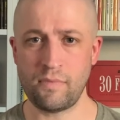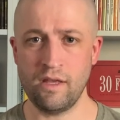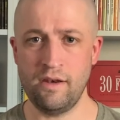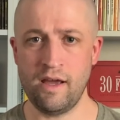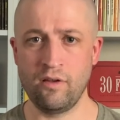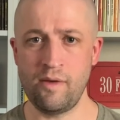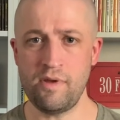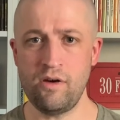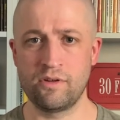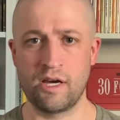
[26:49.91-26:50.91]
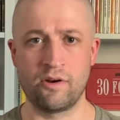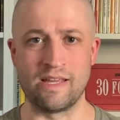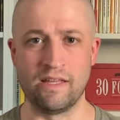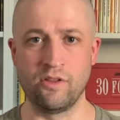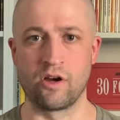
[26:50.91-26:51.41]
Now, let me know down
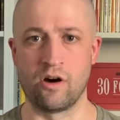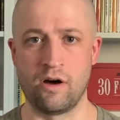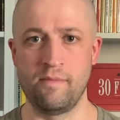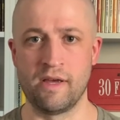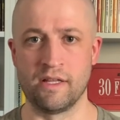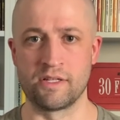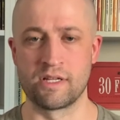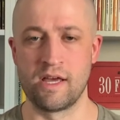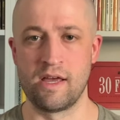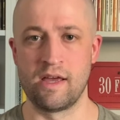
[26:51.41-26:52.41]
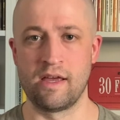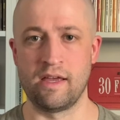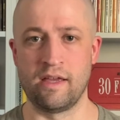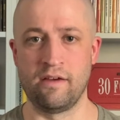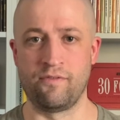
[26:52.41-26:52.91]
in the comments
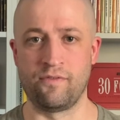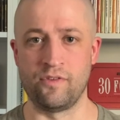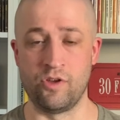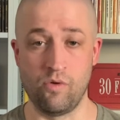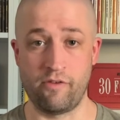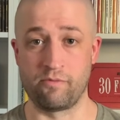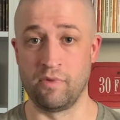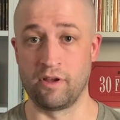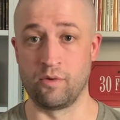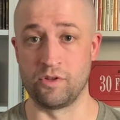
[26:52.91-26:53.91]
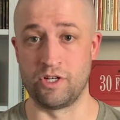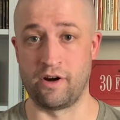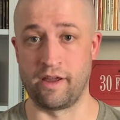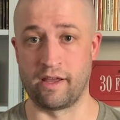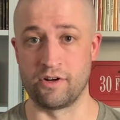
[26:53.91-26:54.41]
if you are familiar with
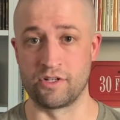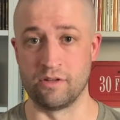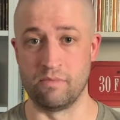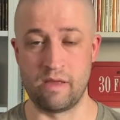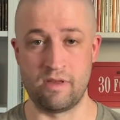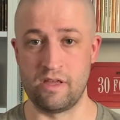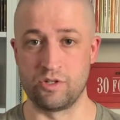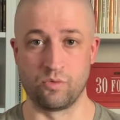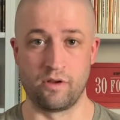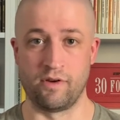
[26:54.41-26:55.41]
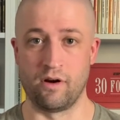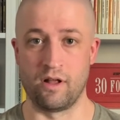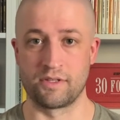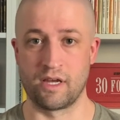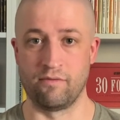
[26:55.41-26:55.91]
Gerry Anderson. Maybe he's one of your
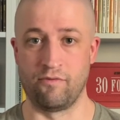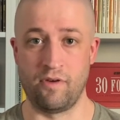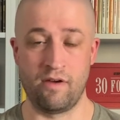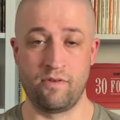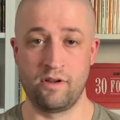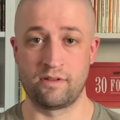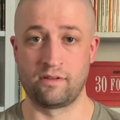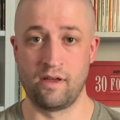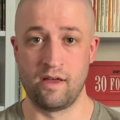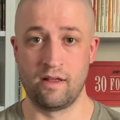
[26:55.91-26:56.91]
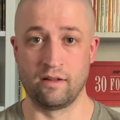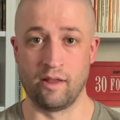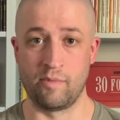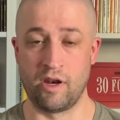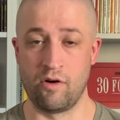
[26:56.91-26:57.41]
all time favorites.
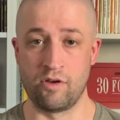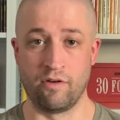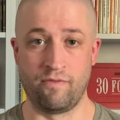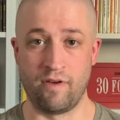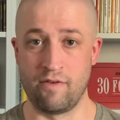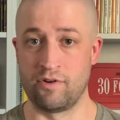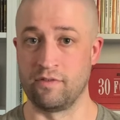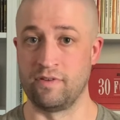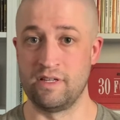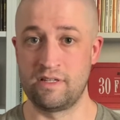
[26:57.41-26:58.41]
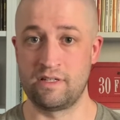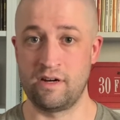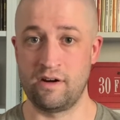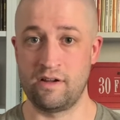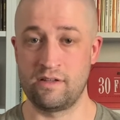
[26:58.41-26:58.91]
Let me know your favorite of his
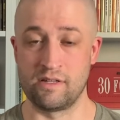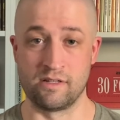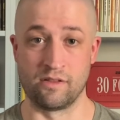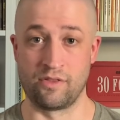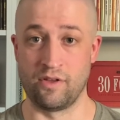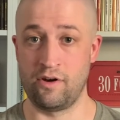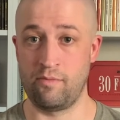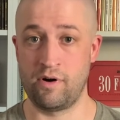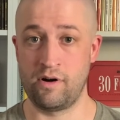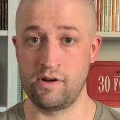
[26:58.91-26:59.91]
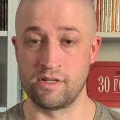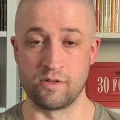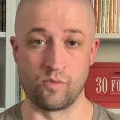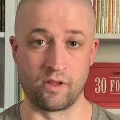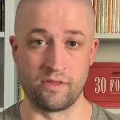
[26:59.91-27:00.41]
series. Is it Thunderbirds? Is
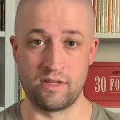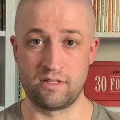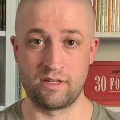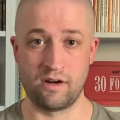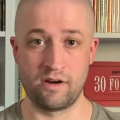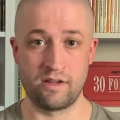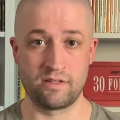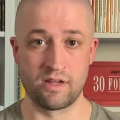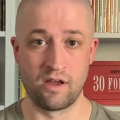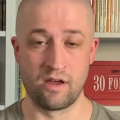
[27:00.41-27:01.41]
it one of these series?